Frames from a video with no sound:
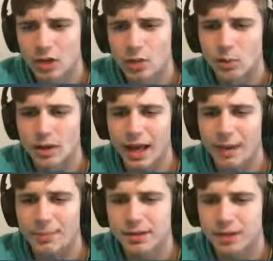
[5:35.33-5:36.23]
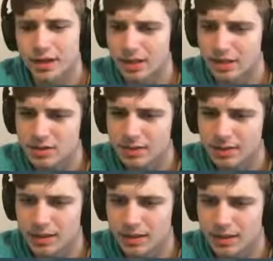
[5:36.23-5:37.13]
What happened? Okay,
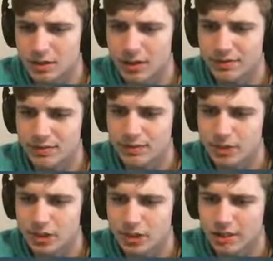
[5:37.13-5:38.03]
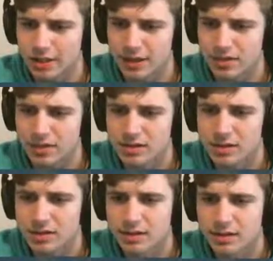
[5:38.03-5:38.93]
I do have some shield mouse.
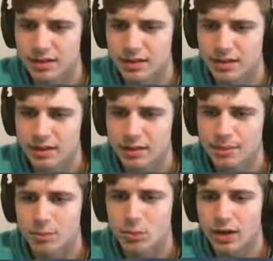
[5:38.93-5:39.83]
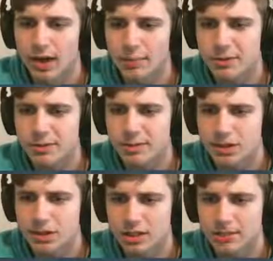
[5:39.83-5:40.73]
But what happened to my
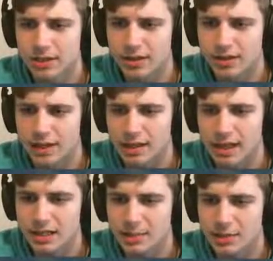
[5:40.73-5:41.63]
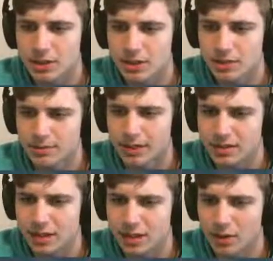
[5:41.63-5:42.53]
shield mouse? I lost my shield mouse
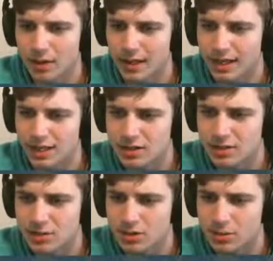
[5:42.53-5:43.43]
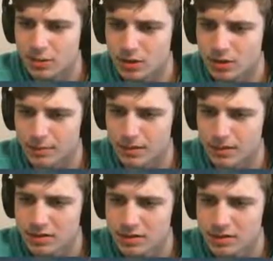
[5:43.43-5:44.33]
along the way. I guess here's some more shield
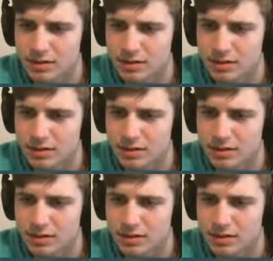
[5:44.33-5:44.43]
mouse.